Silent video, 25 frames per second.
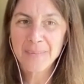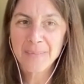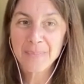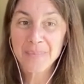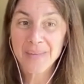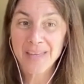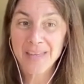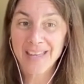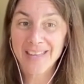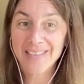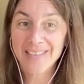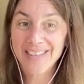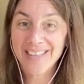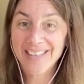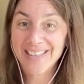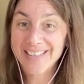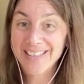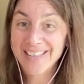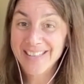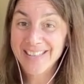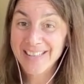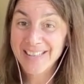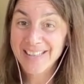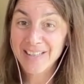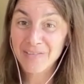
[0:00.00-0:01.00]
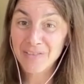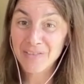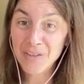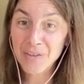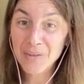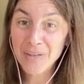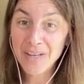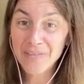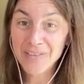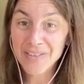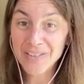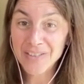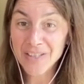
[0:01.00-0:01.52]
And then if you
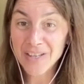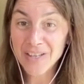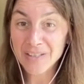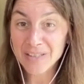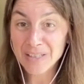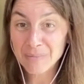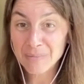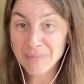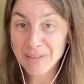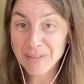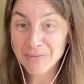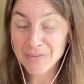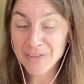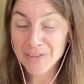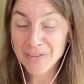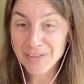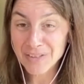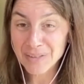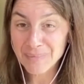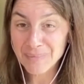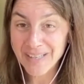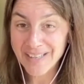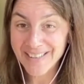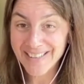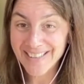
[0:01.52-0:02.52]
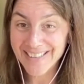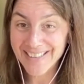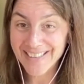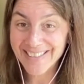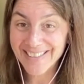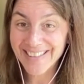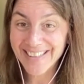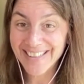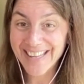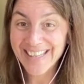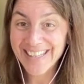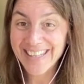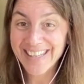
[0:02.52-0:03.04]
haven't talked to me first about it,
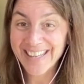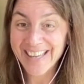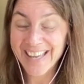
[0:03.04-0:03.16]
then I